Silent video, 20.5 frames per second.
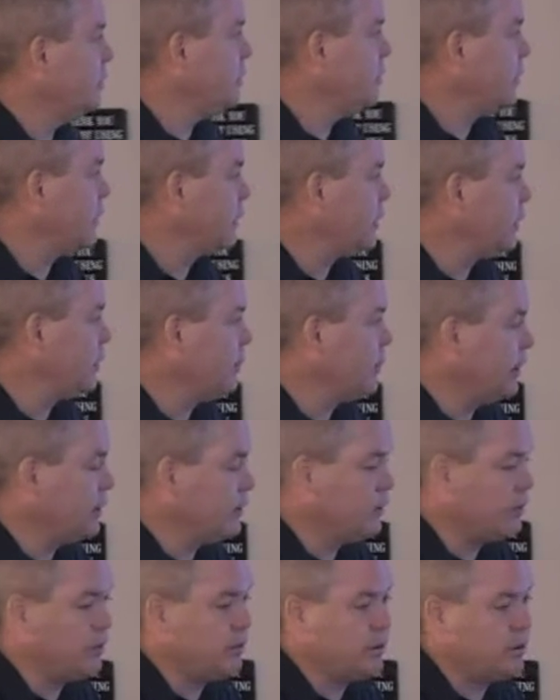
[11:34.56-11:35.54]
They can come
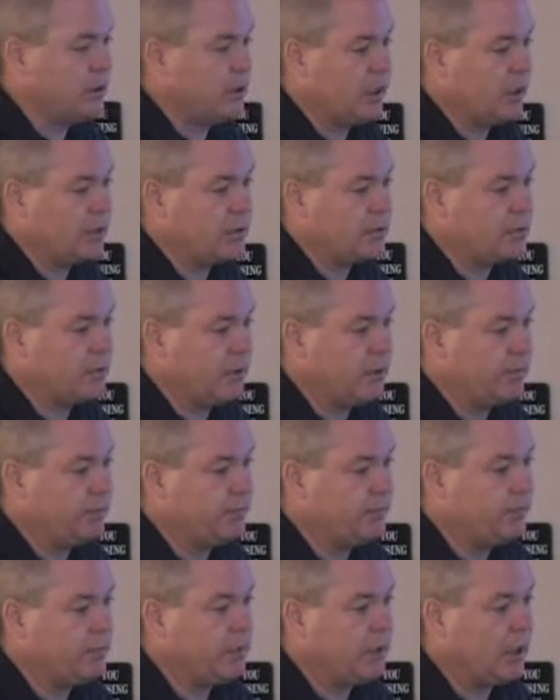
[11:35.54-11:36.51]
out there and x-ray.
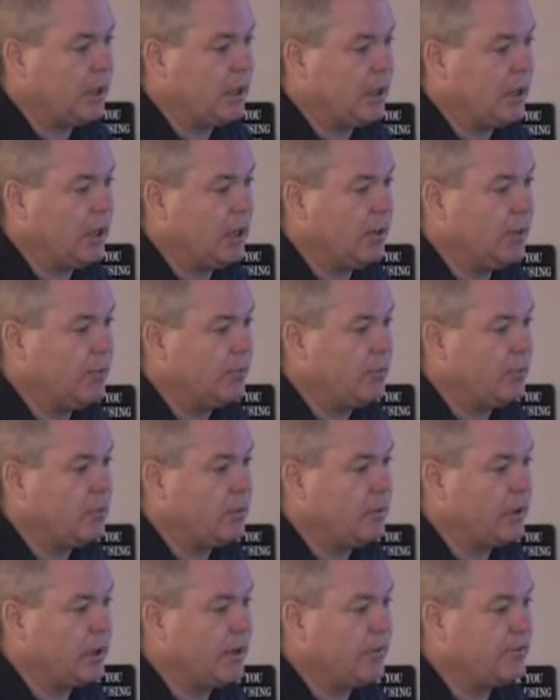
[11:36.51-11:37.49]

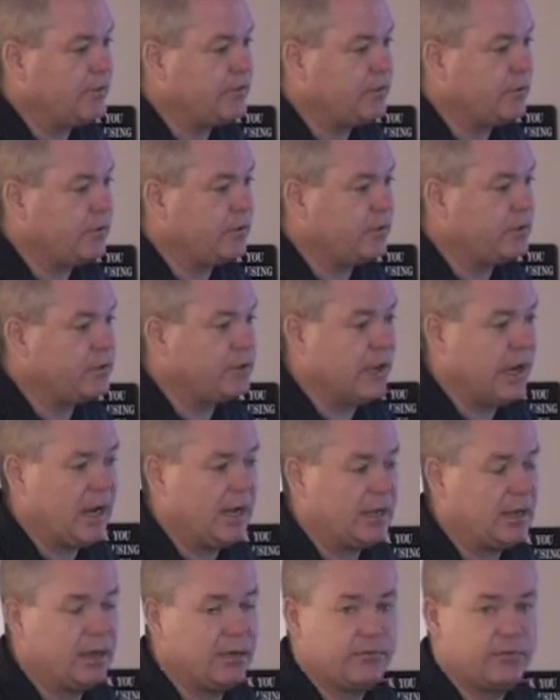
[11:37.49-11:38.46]
When I was over in
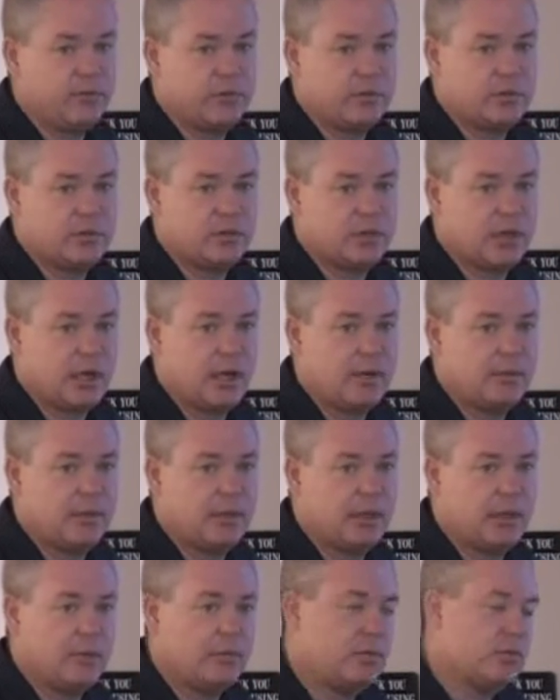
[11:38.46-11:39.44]
Thailand for the
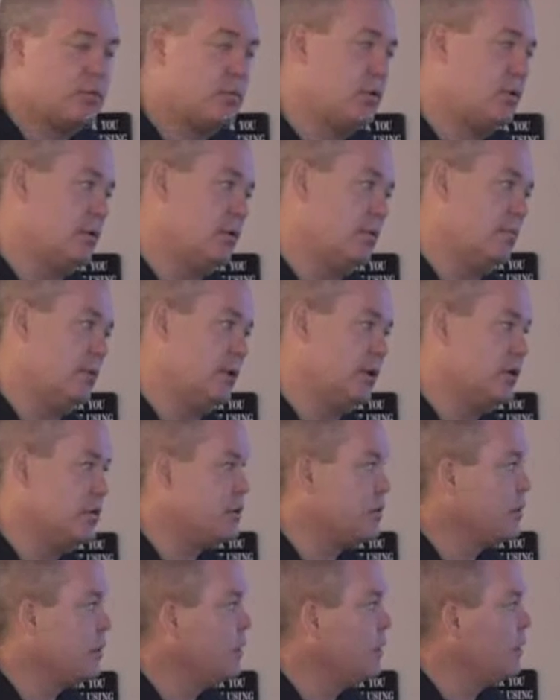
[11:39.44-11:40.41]
tsunami, that was one of the
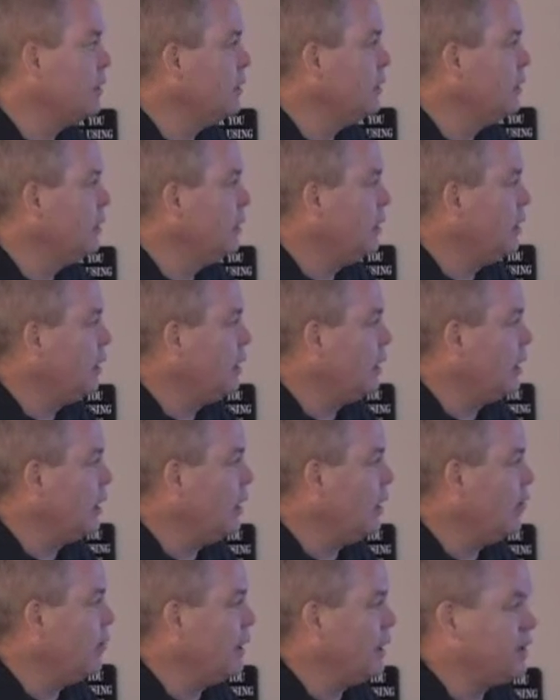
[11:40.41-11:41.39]
biggest
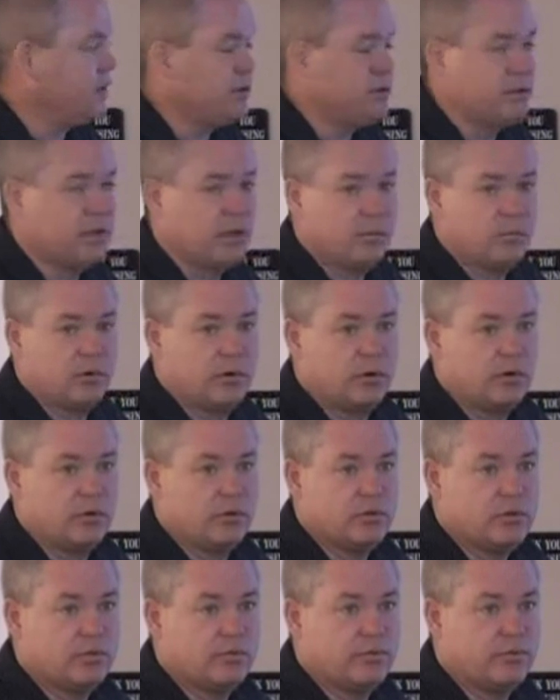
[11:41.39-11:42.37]
methods that we were
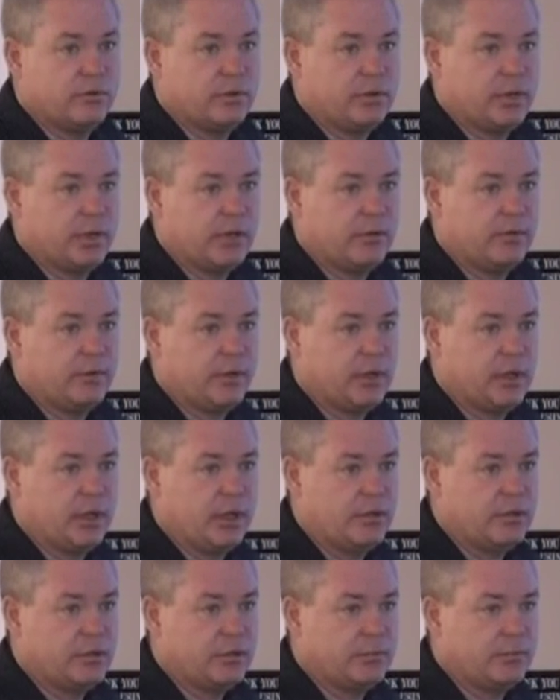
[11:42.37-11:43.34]
using for
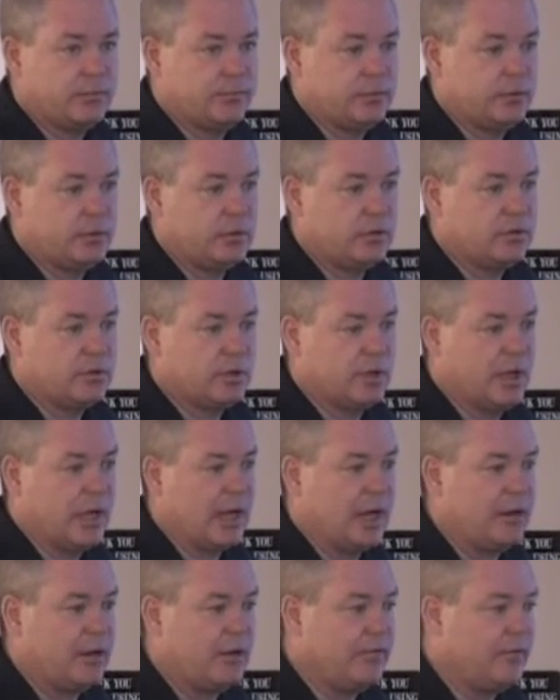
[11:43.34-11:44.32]
identification. There's a
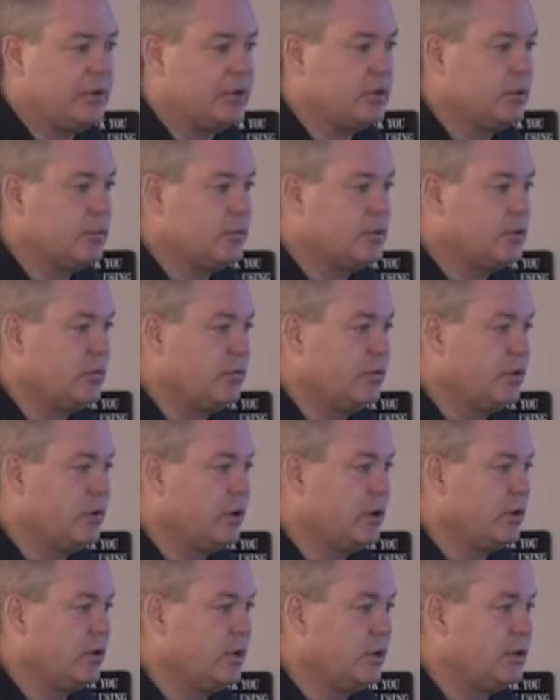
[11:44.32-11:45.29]
lot of the victims over
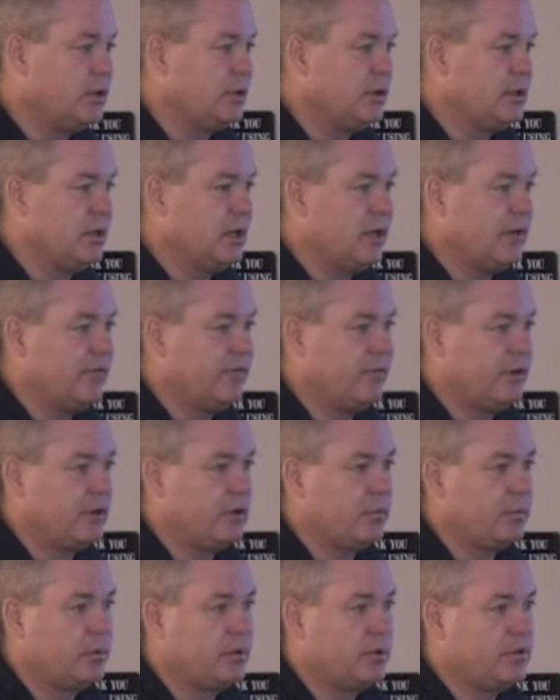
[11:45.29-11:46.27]
there that didn't have
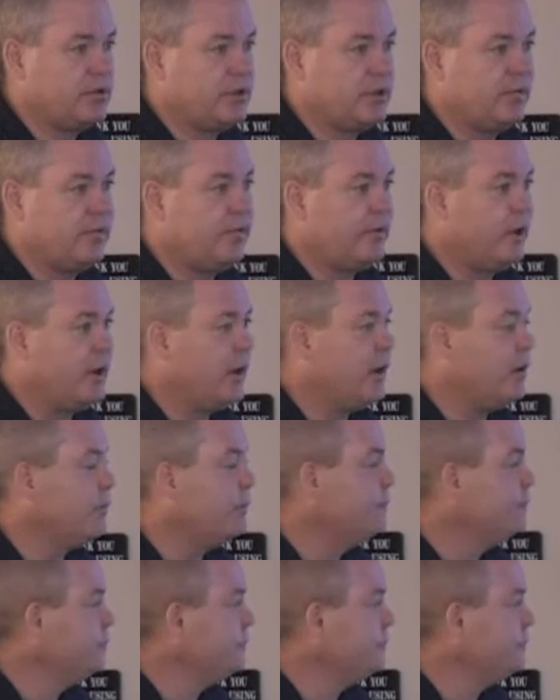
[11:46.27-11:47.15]
fingerprints on file,